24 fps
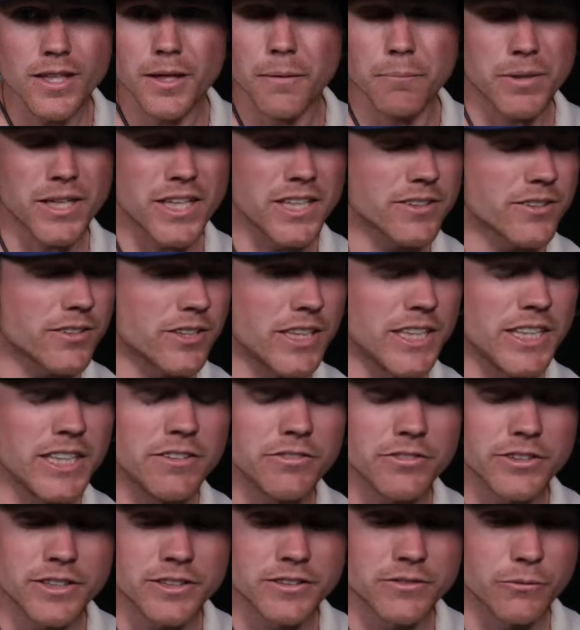Because
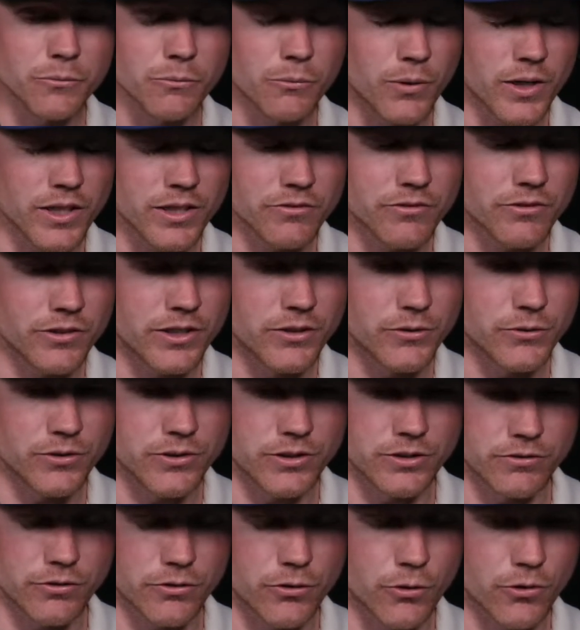even one of, was
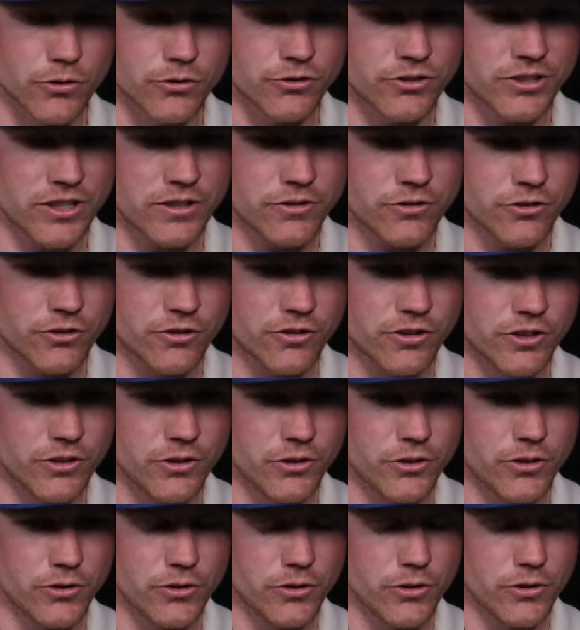it Gorsuch
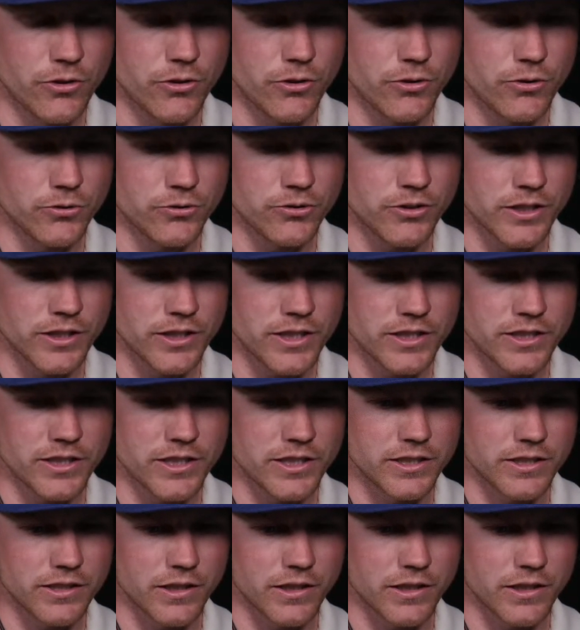who said that,